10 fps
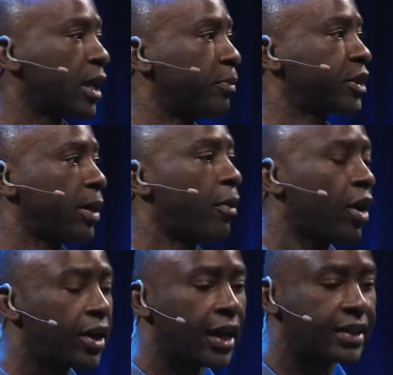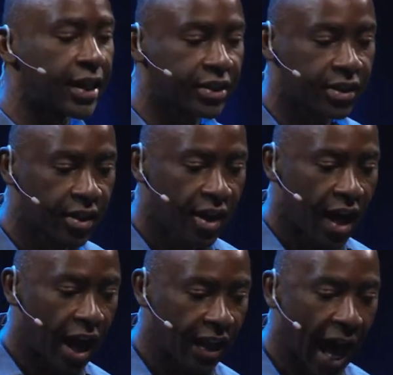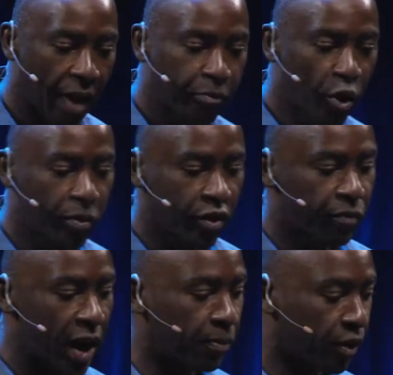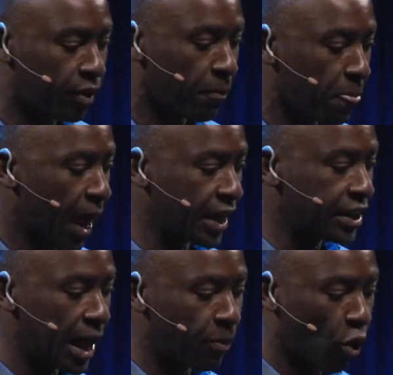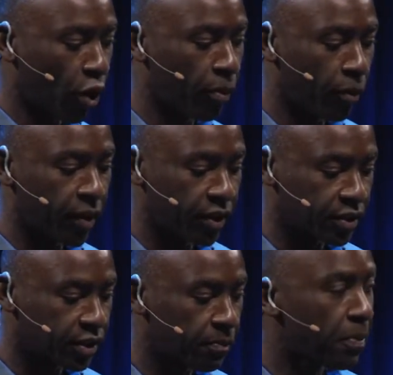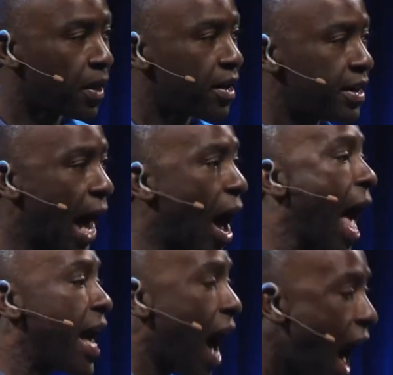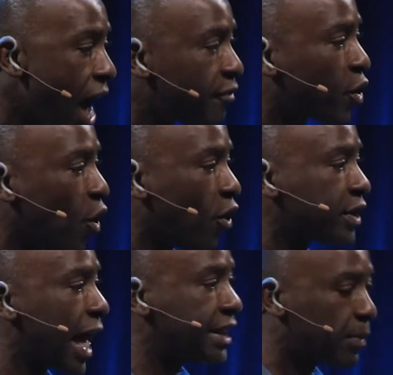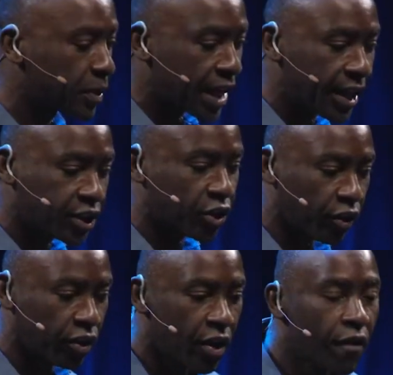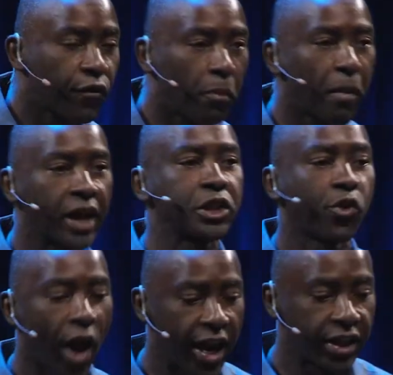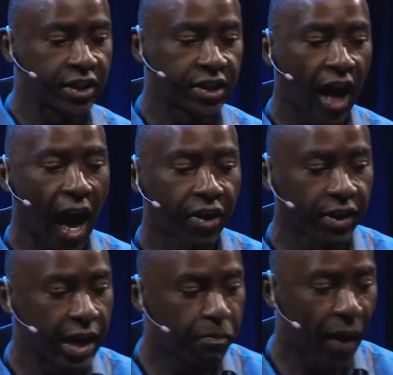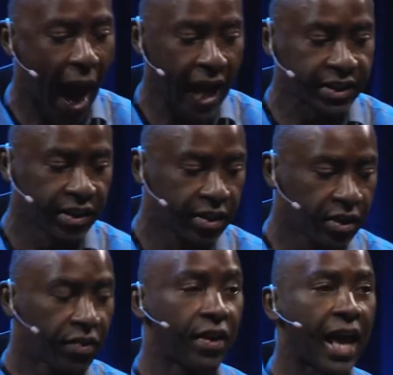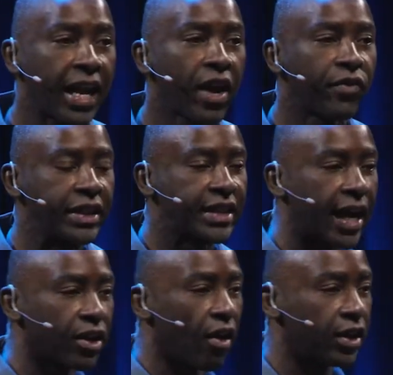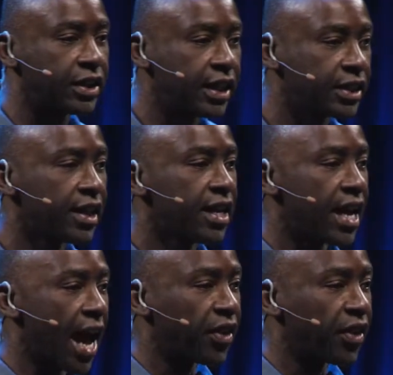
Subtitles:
democratization allowed movement of people and cheaper automobiles. Now, AI, of course, has the potential for much greater societal impact than any of these technologies, and the